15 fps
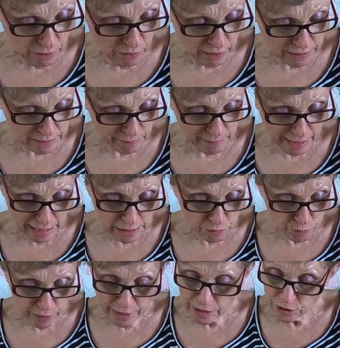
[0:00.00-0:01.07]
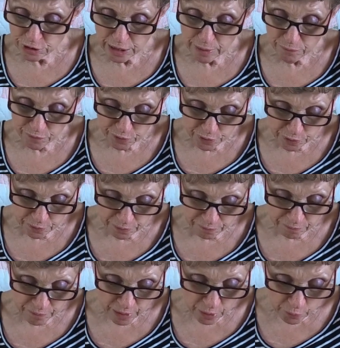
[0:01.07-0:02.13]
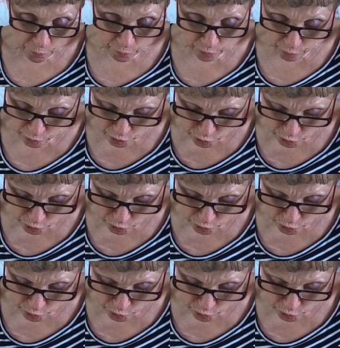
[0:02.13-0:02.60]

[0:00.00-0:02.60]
of milk and some nice bread and jam for you. Well,